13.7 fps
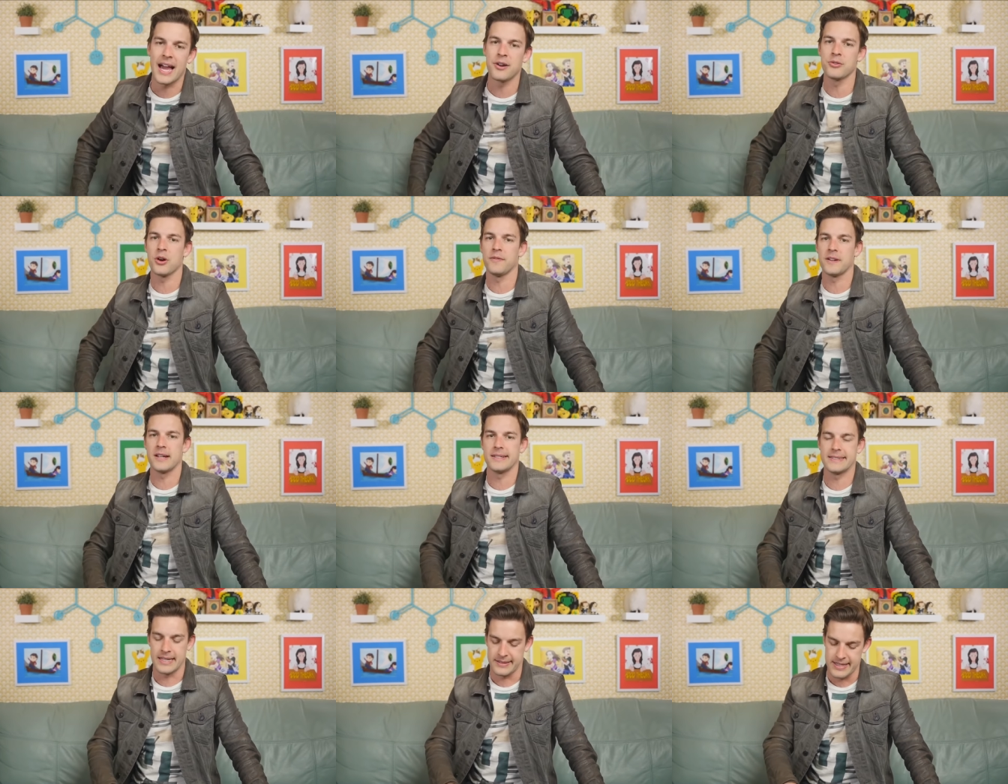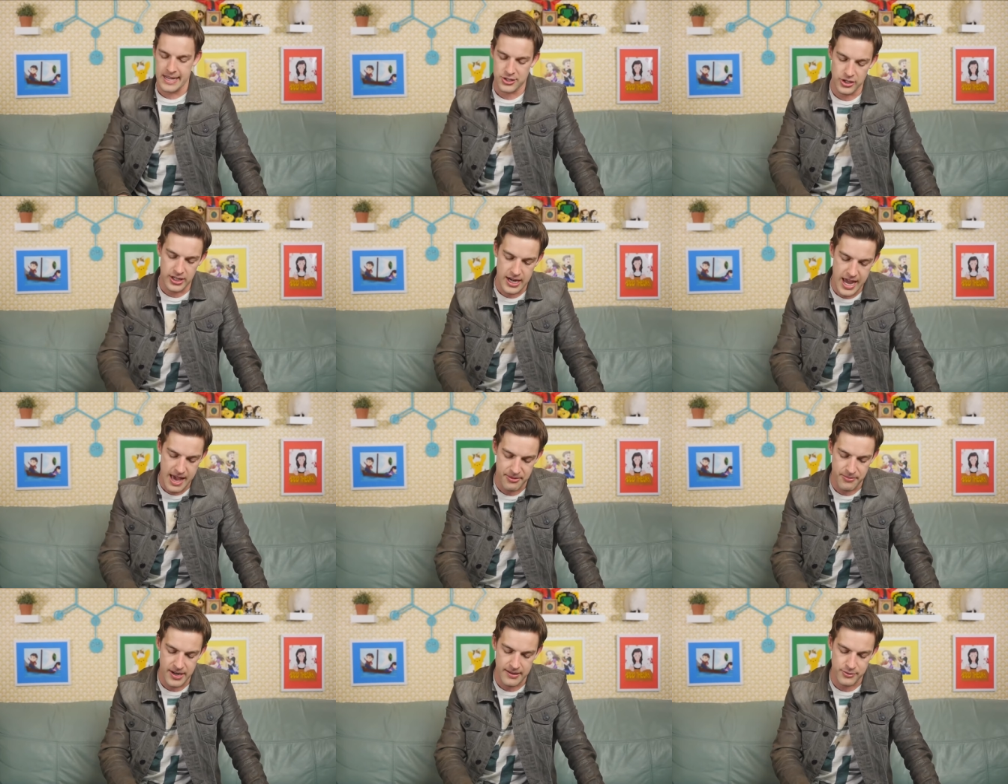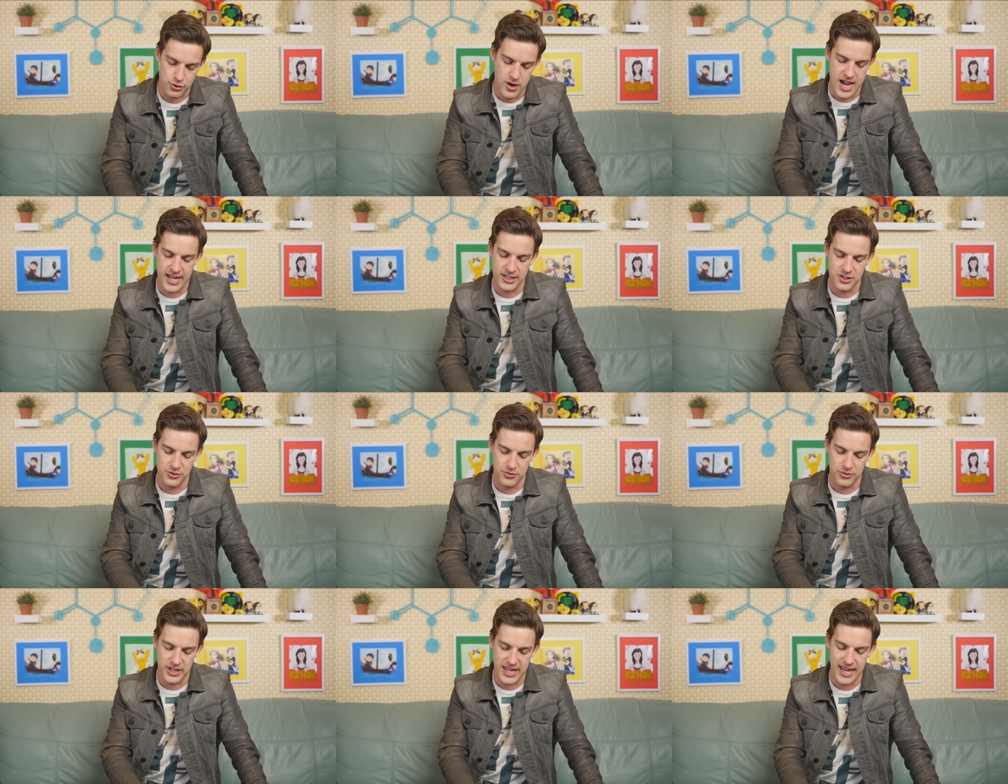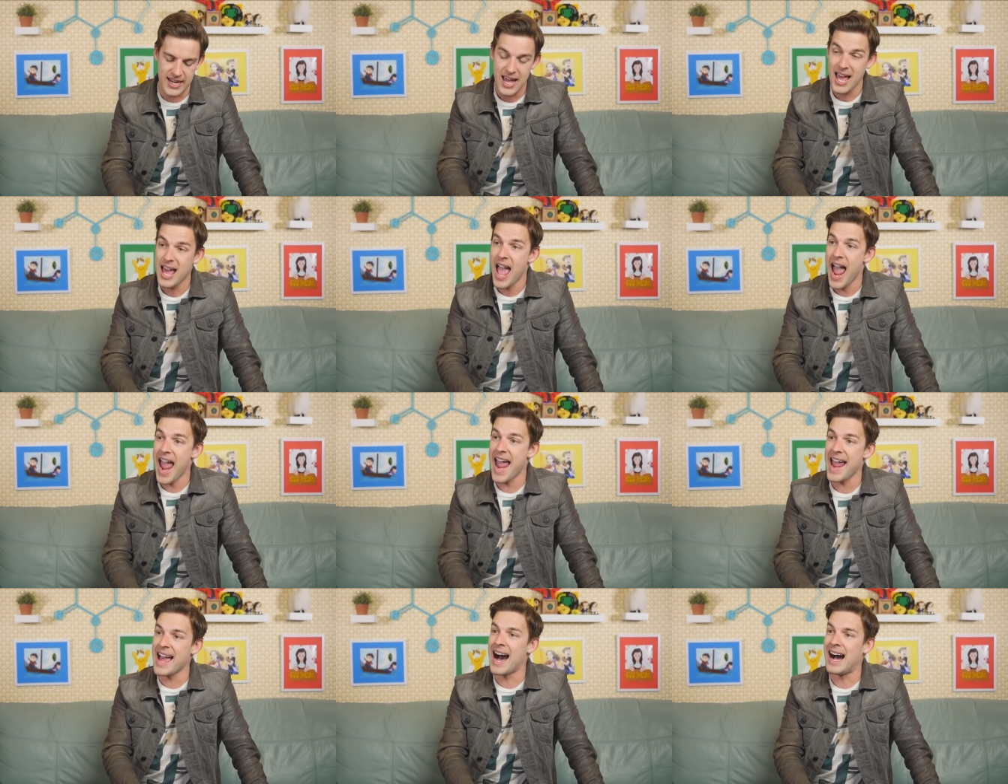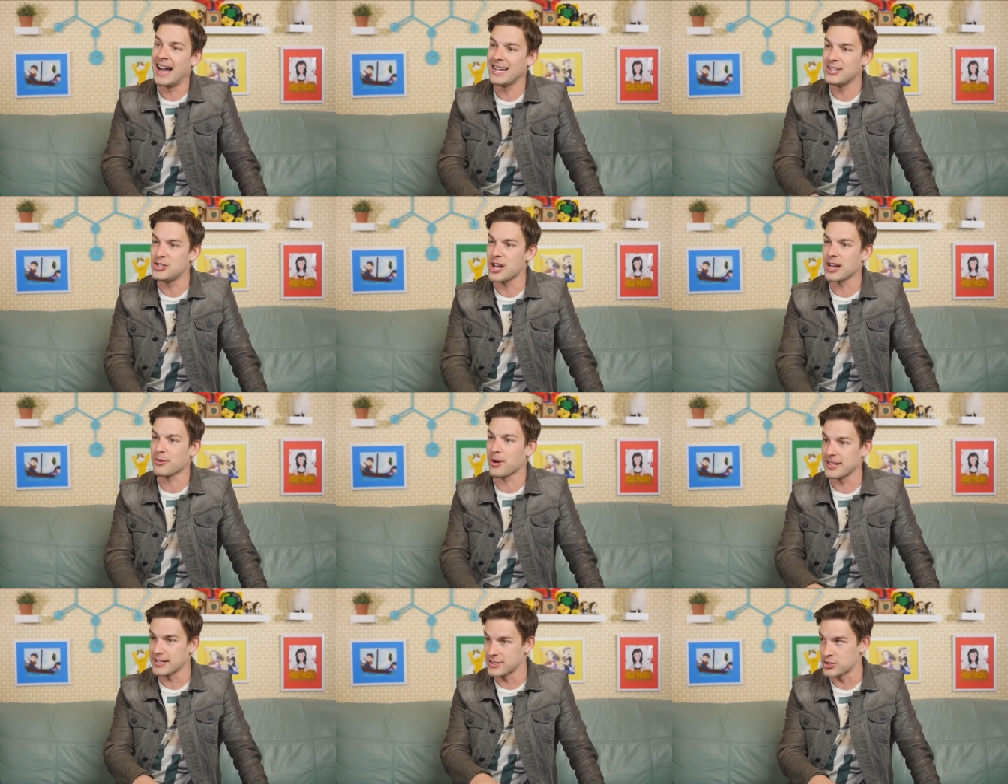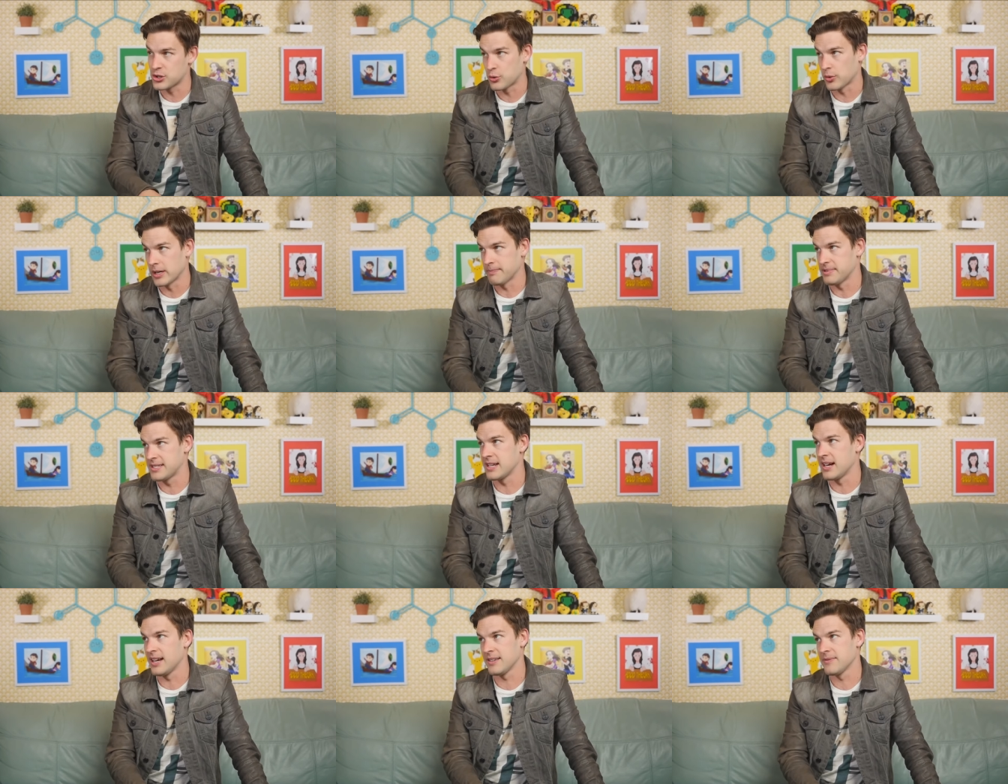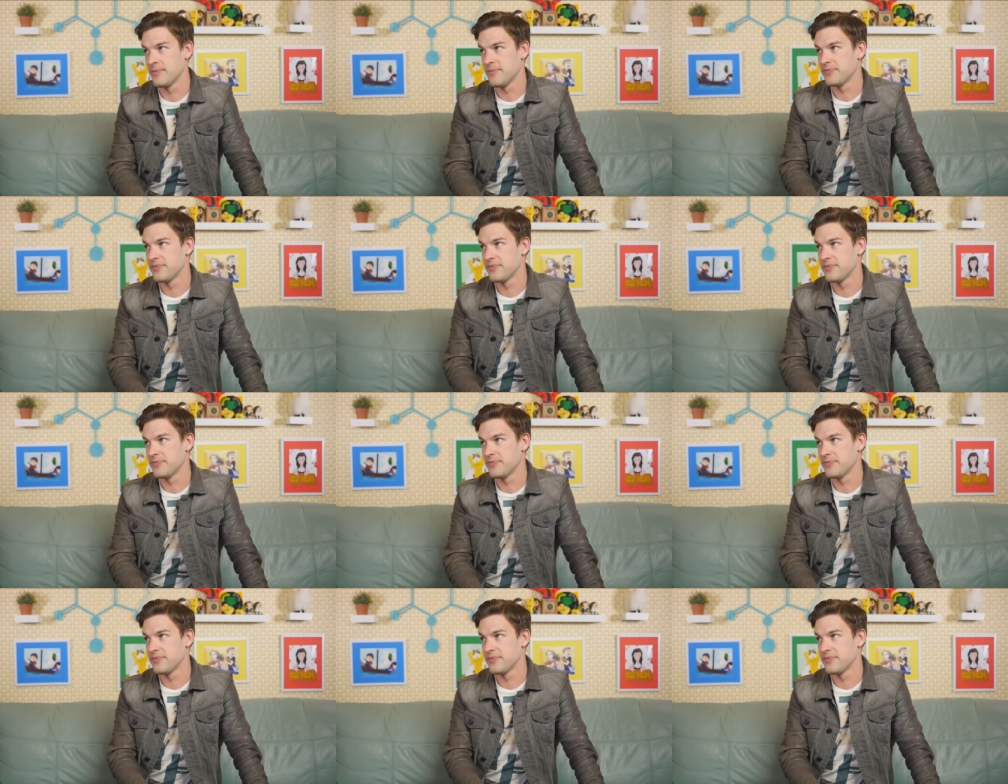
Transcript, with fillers: I don't know if it is, it's actually going to happen, but I'm trying to get AI generated scripts done